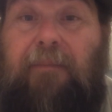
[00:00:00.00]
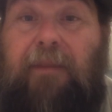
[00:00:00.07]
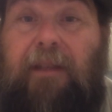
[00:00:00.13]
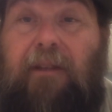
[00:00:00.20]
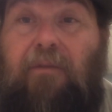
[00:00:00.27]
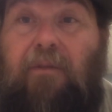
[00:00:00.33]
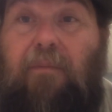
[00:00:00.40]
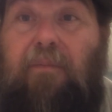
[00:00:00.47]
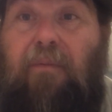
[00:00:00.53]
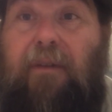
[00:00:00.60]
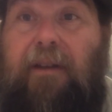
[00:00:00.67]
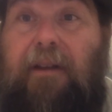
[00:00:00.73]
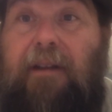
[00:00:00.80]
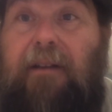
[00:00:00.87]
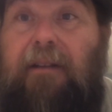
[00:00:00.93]

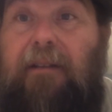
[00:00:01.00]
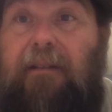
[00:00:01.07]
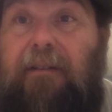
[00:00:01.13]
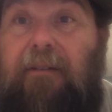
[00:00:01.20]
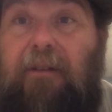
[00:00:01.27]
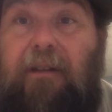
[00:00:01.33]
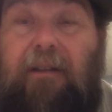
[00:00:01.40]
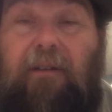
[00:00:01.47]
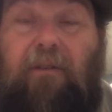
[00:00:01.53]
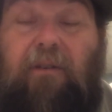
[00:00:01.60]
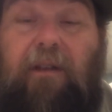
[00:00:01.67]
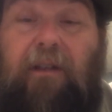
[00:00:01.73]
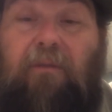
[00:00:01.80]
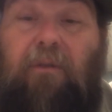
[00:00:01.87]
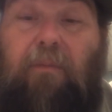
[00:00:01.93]
incorporate
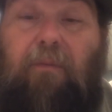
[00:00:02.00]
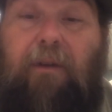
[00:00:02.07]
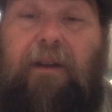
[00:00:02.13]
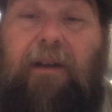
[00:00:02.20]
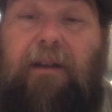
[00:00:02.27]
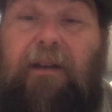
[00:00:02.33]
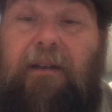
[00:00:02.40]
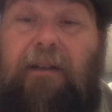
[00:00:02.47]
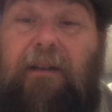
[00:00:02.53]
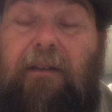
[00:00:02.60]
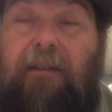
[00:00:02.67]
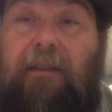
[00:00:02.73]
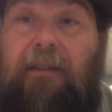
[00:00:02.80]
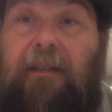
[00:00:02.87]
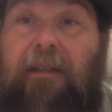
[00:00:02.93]
it into
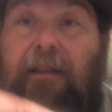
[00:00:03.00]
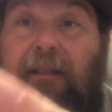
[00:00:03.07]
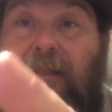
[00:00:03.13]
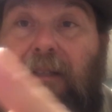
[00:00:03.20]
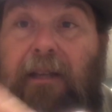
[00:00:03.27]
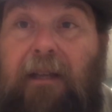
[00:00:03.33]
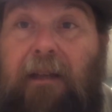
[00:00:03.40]
other things.